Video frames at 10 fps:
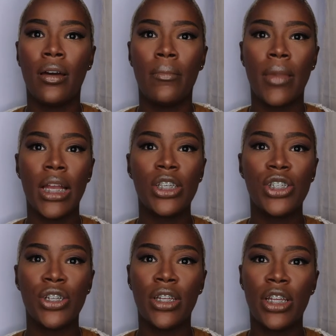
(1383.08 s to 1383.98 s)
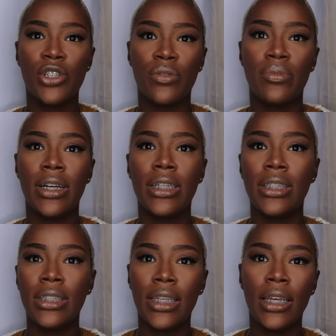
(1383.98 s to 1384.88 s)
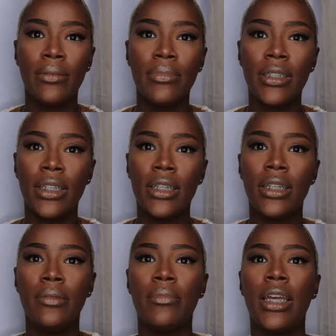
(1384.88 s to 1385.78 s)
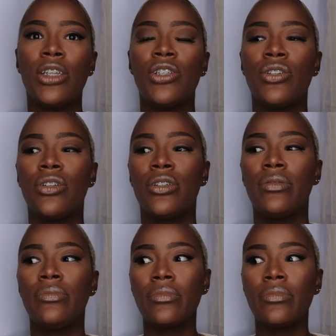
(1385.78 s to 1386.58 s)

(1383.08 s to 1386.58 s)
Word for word: make sure that your breast is empty make sure